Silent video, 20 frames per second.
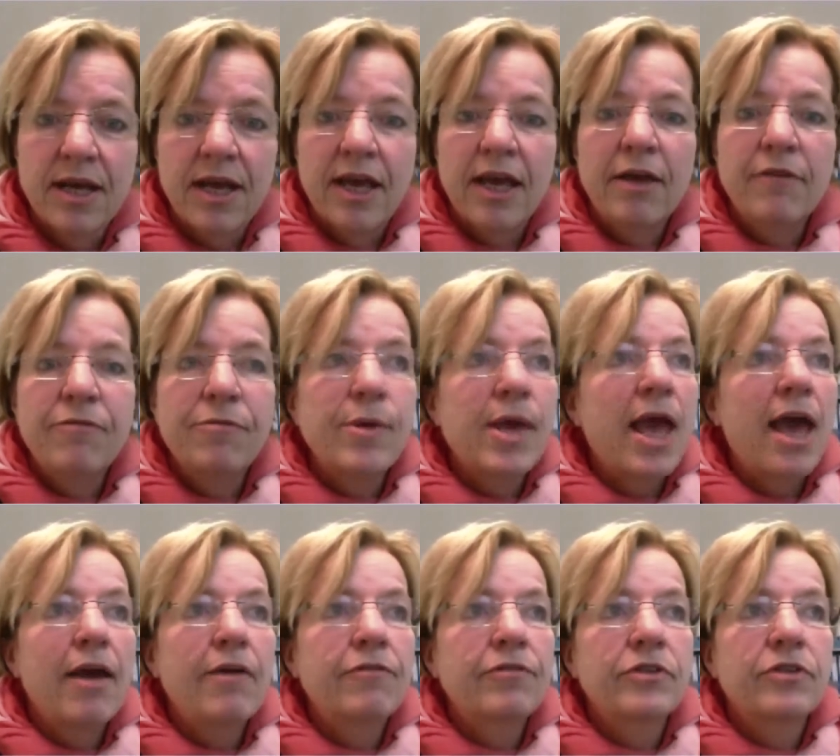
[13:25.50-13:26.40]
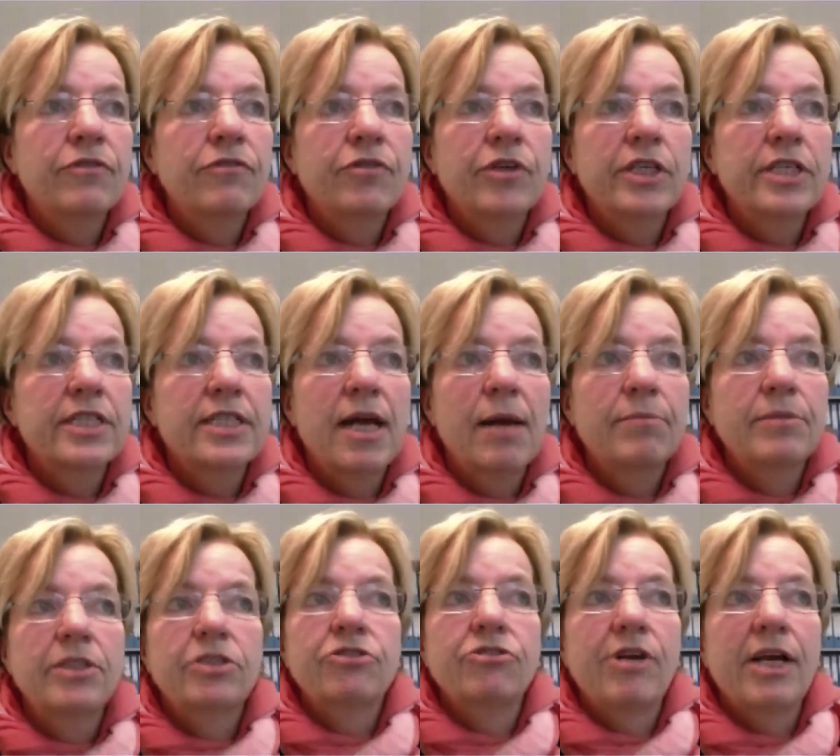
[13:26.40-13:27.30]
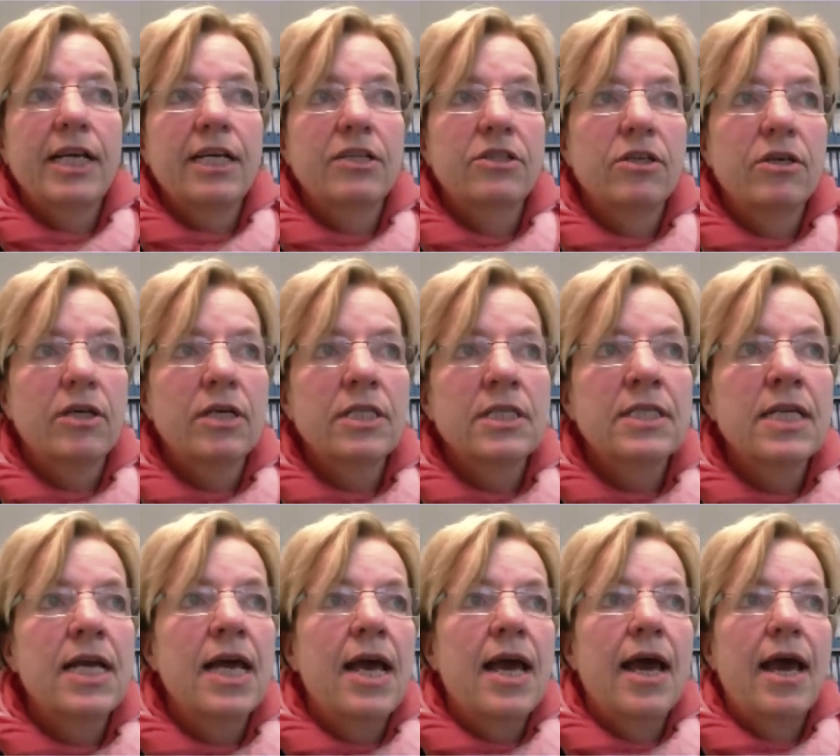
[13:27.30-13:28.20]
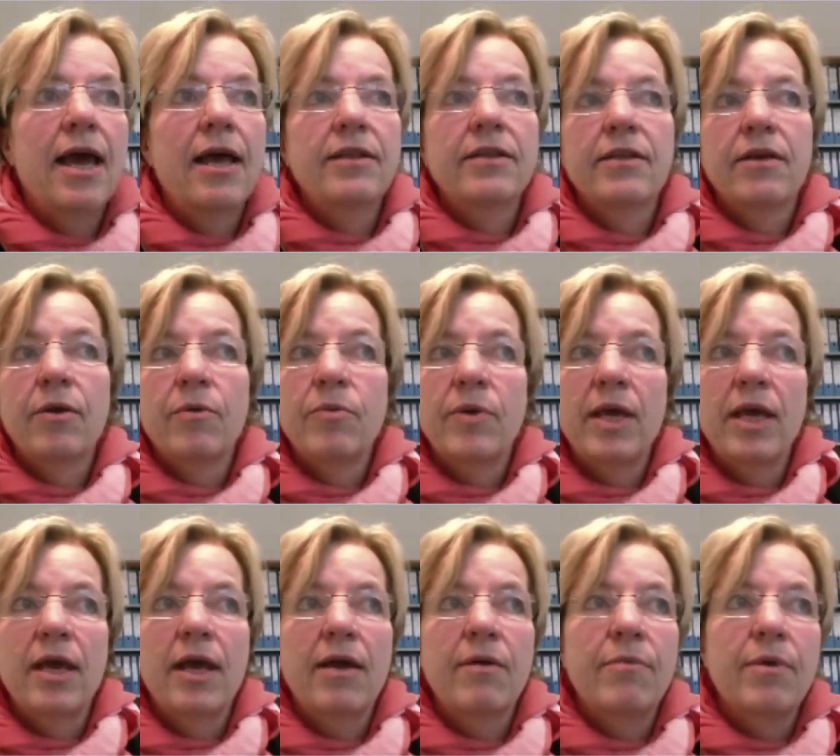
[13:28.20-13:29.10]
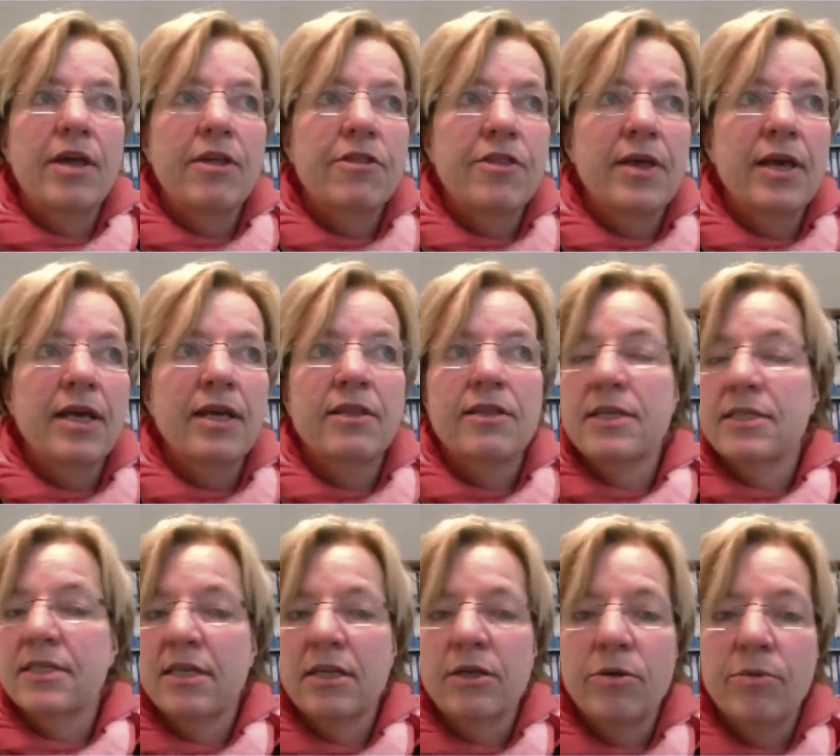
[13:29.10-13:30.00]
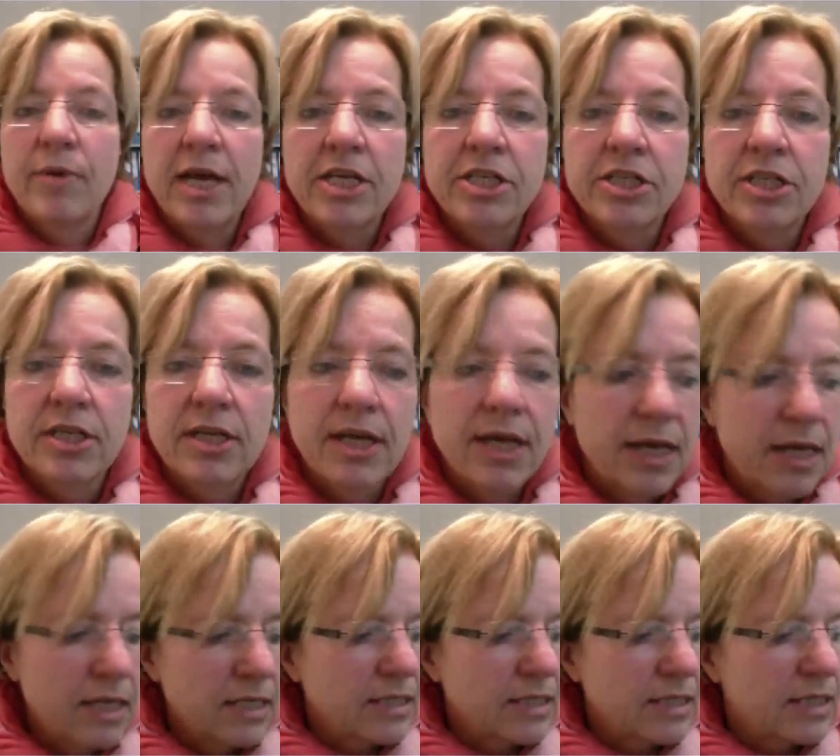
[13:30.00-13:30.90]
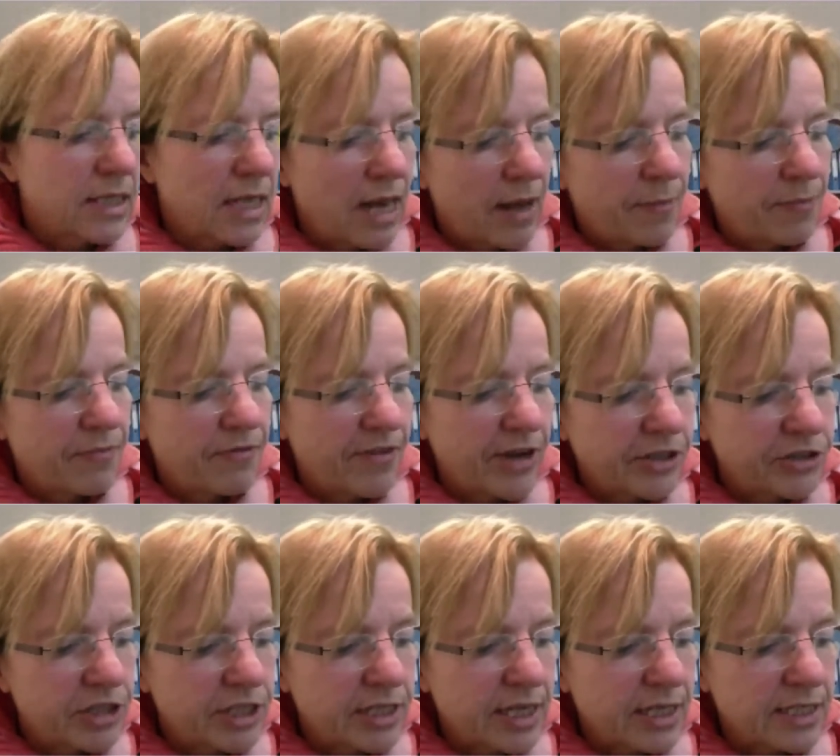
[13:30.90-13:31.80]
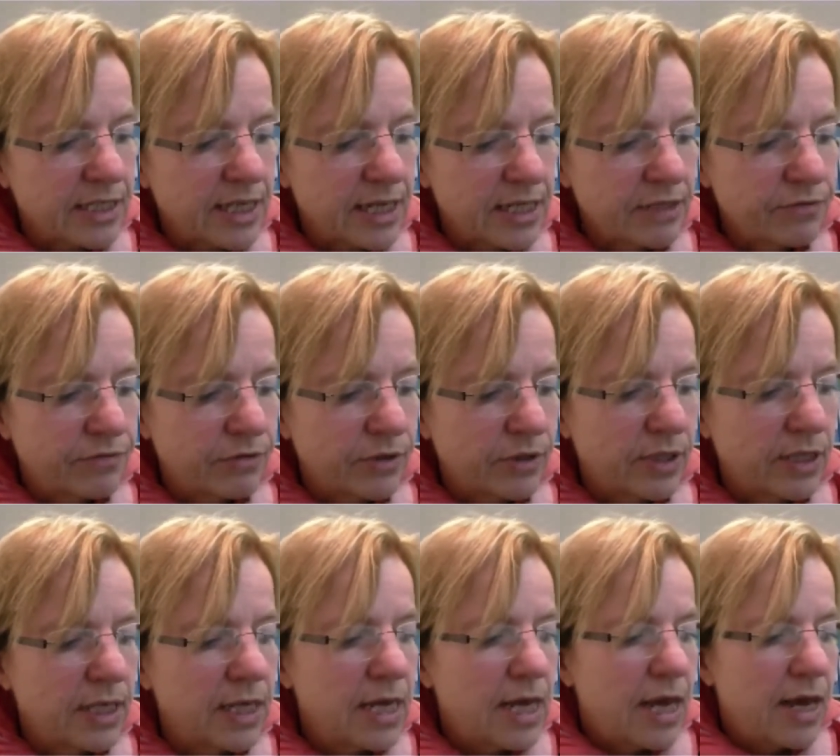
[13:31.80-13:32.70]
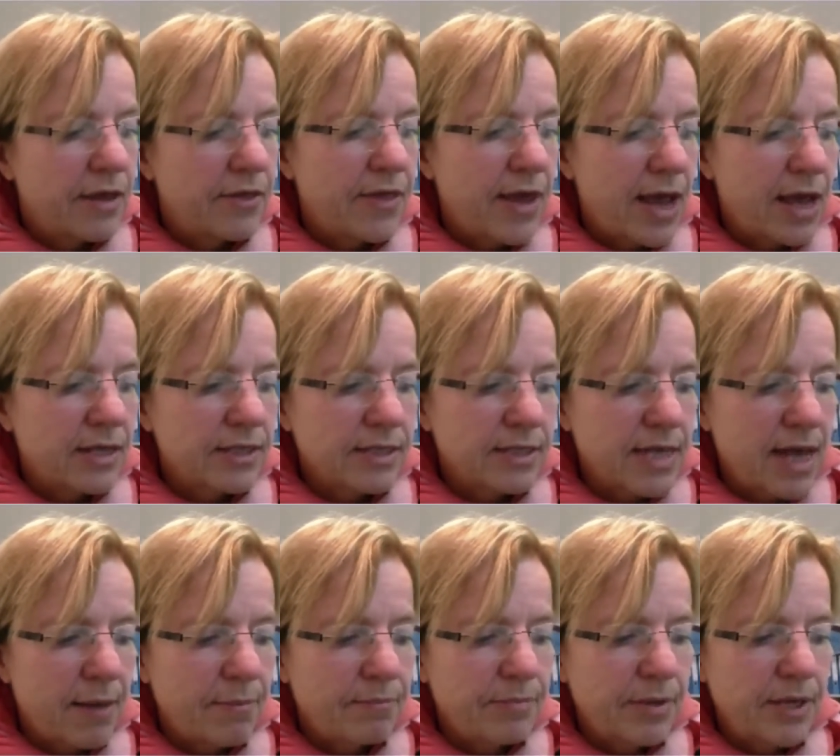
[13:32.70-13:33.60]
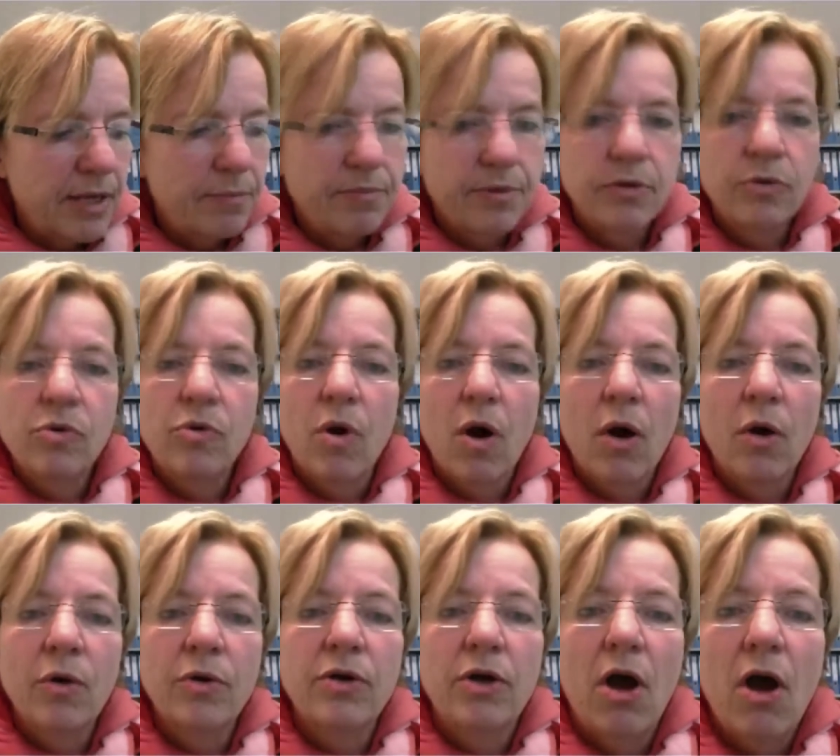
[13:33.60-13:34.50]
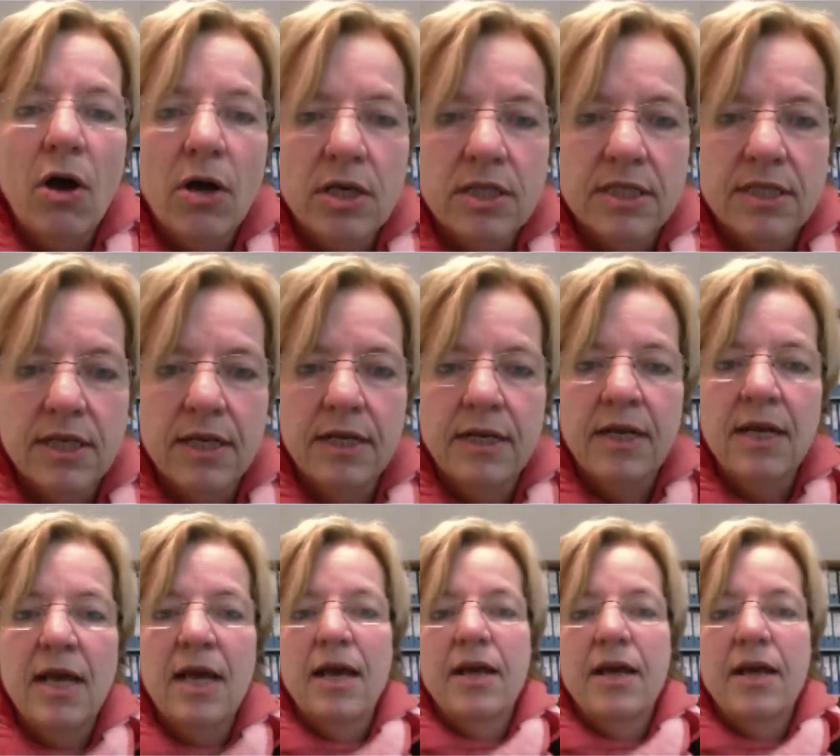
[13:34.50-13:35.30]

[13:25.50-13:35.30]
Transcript: If we have, for example, tractors, and we think this innovation is very successful, there are some people who own oxen.